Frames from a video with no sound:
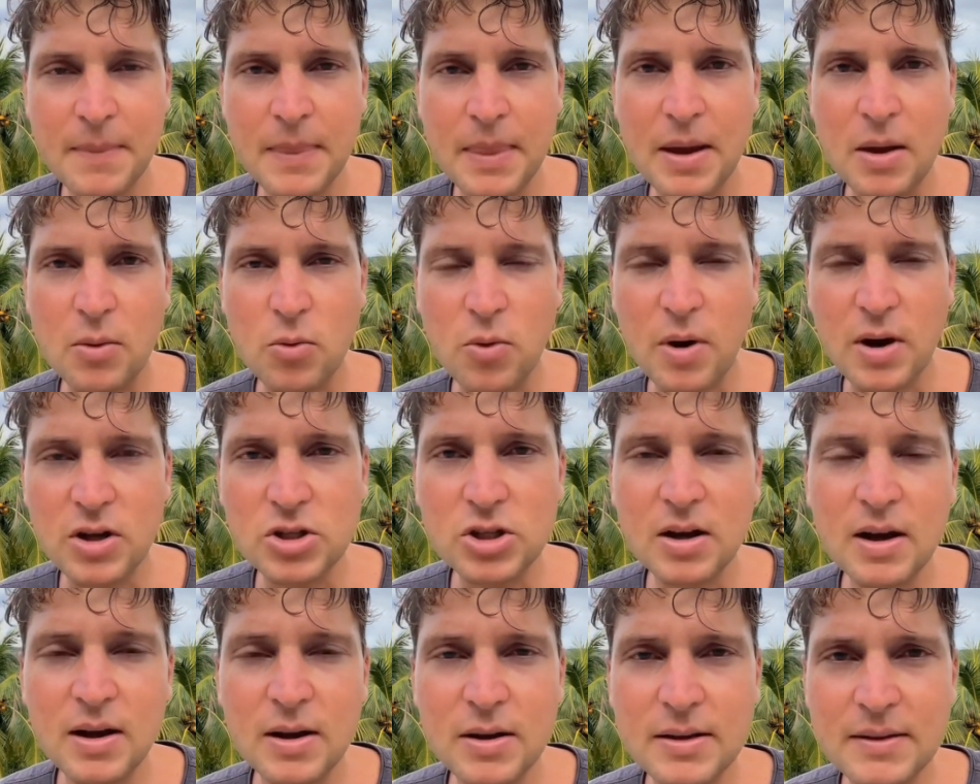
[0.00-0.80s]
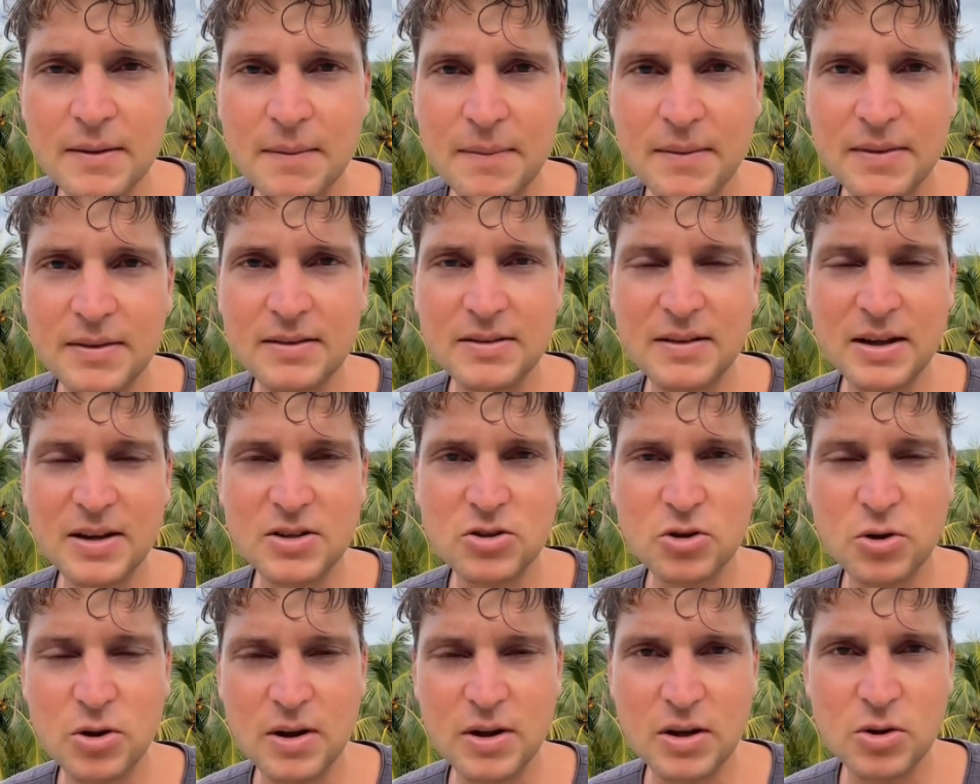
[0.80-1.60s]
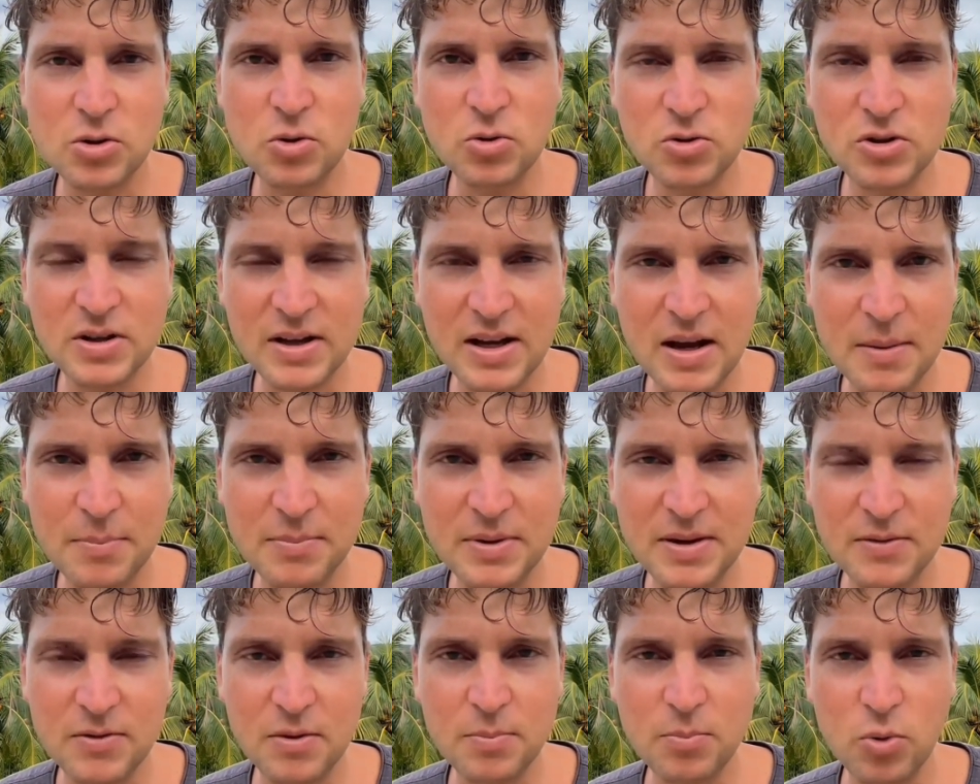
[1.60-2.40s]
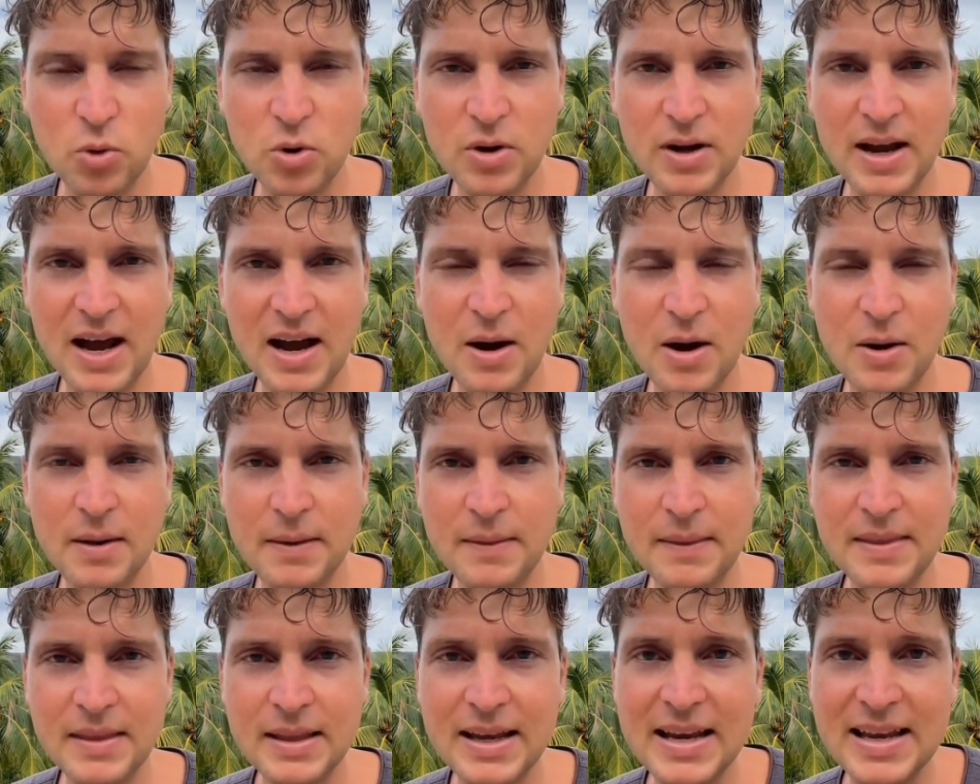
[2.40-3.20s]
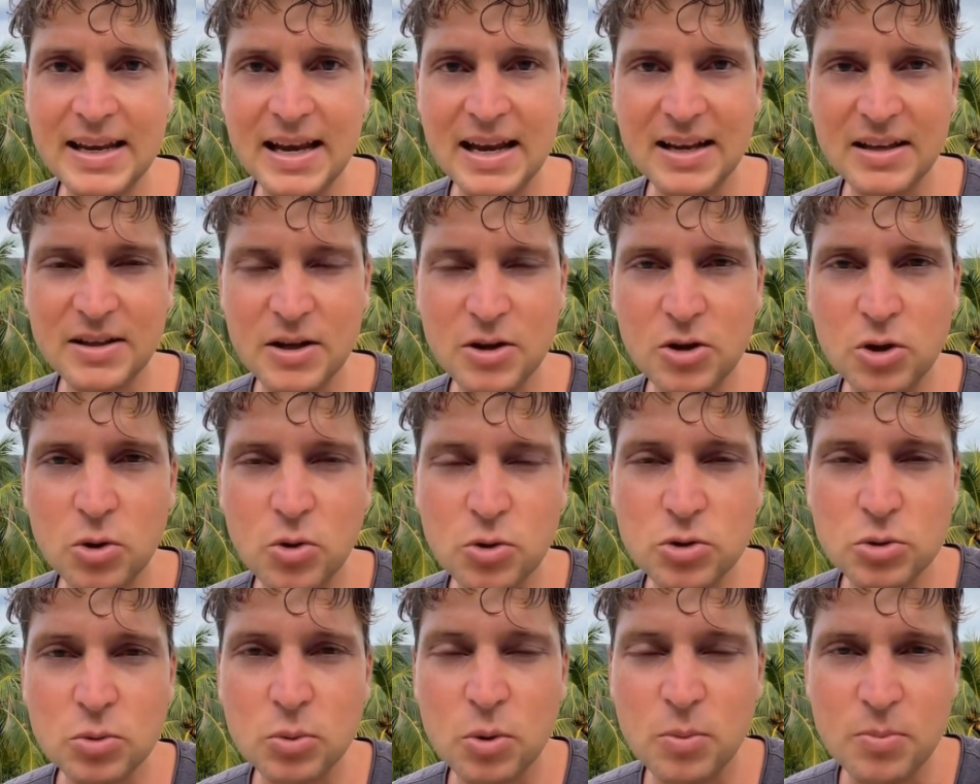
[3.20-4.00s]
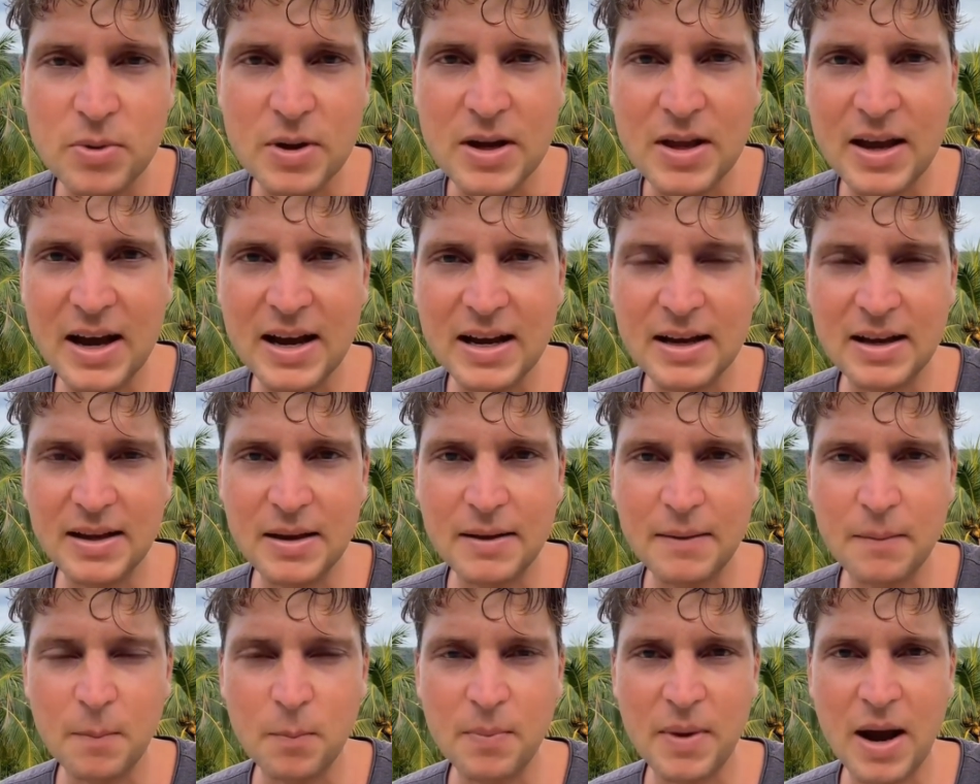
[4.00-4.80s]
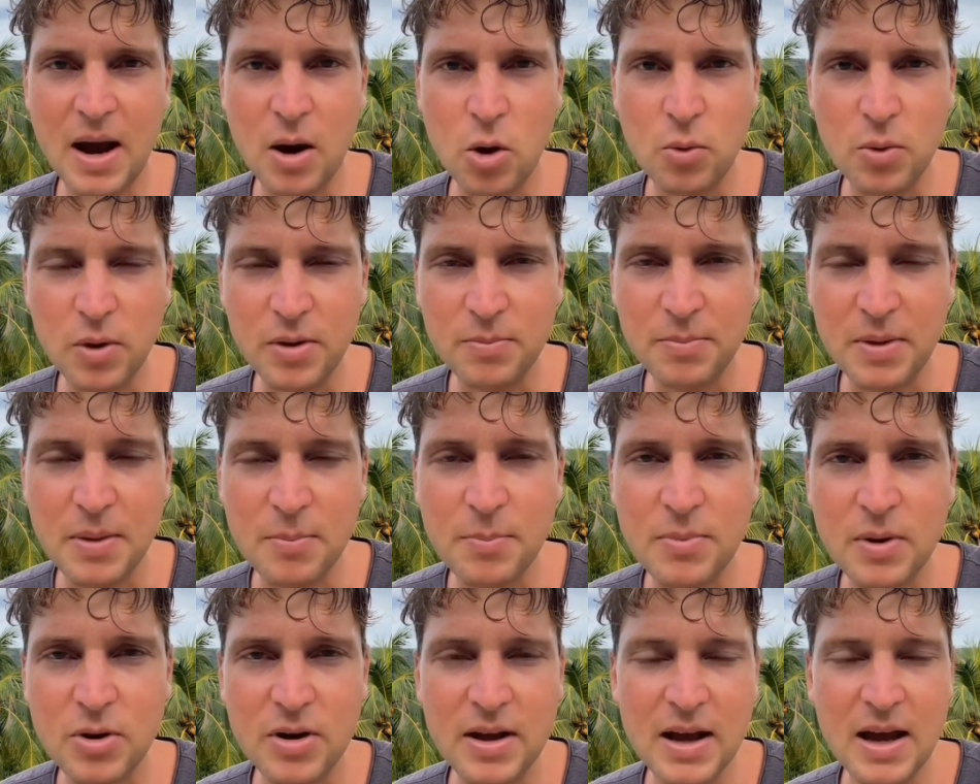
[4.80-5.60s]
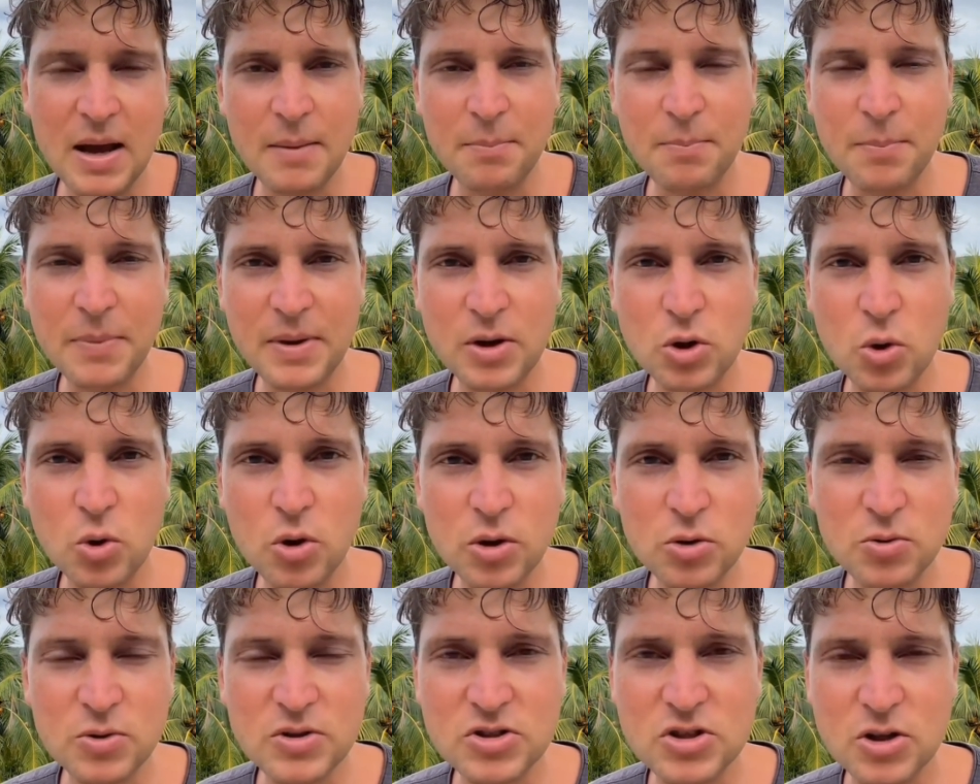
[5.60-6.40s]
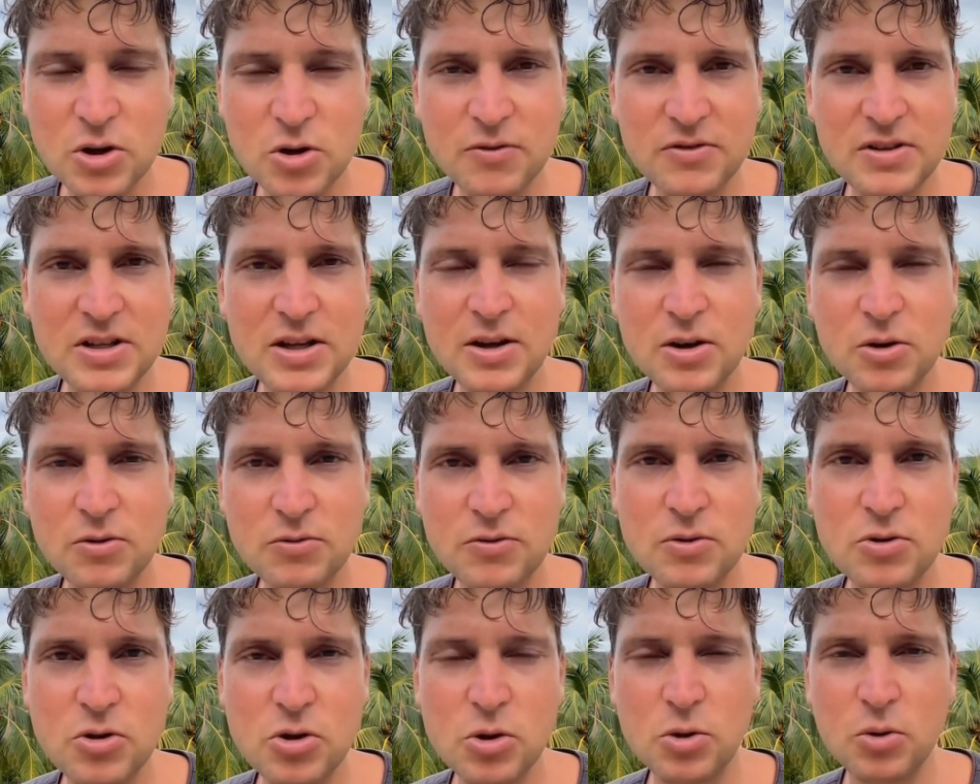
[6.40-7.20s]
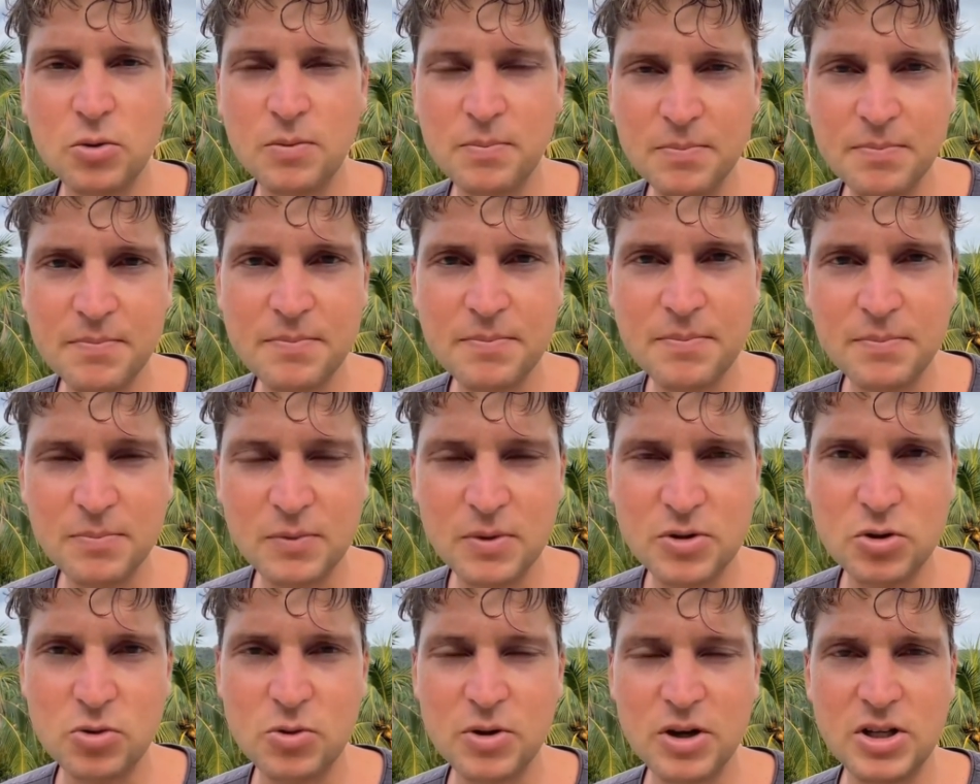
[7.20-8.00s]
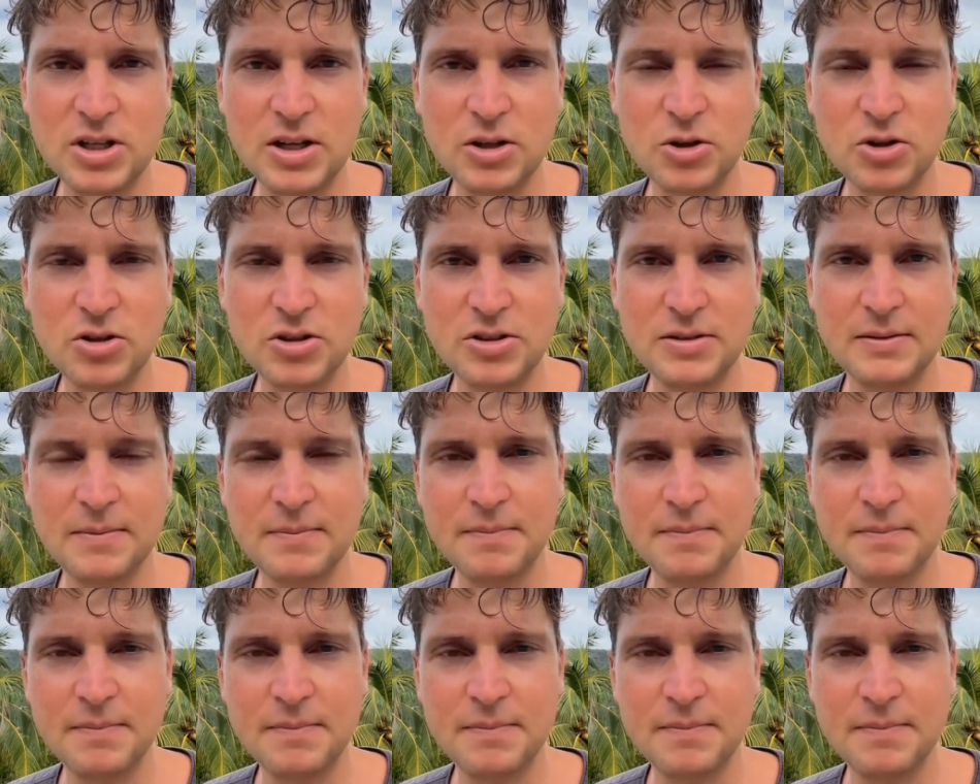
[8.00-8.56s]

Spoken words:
In Russia, things are going to loosen up even more now. And then the news will be like, wow, we've been building up Bitcoin reserves here for 2 or 3 years.